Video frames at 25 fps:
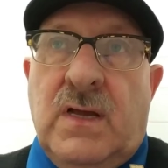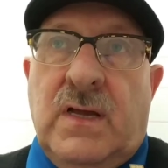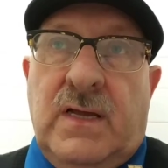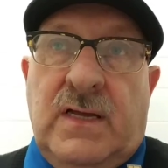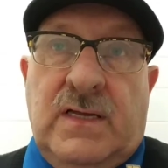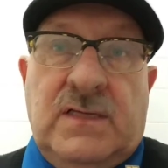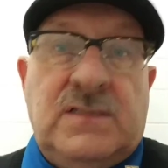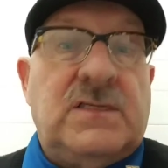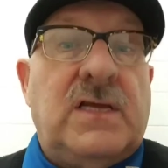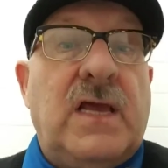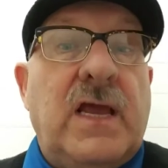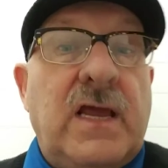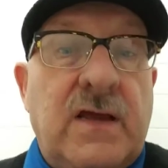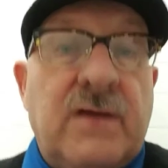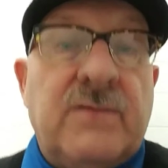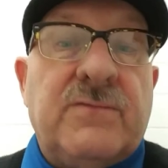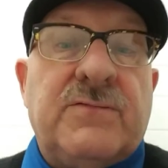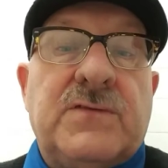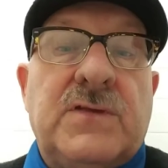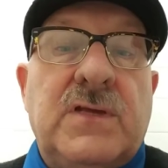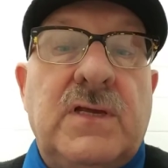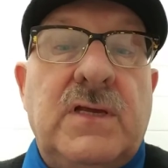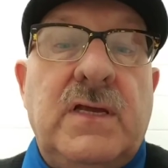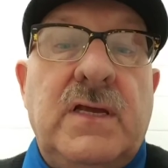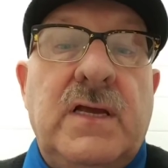is
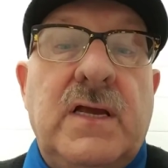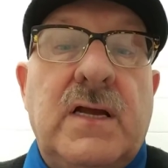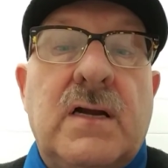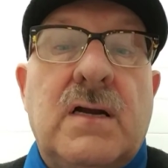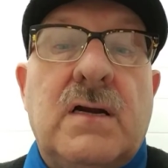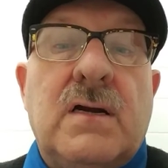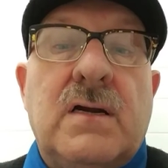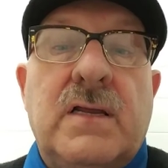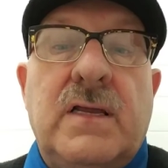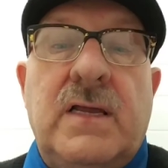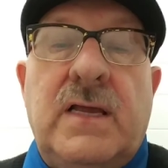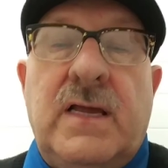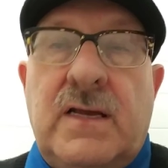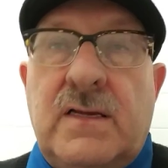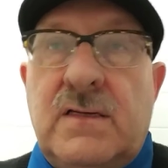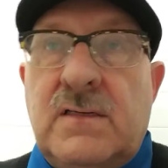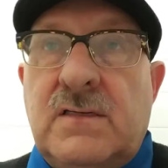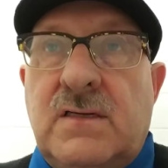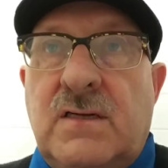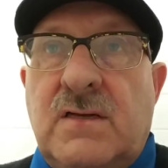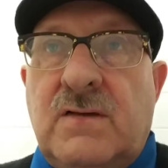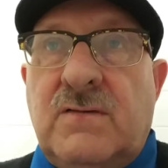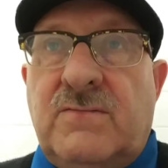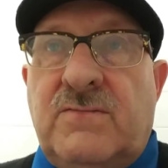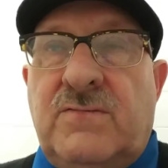half the year. The
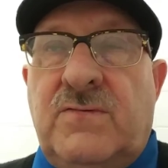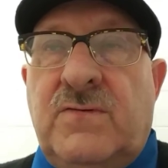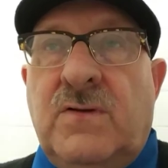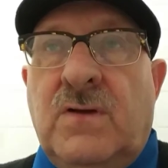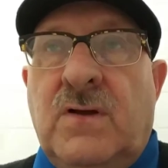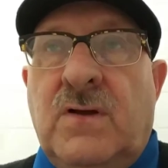end of,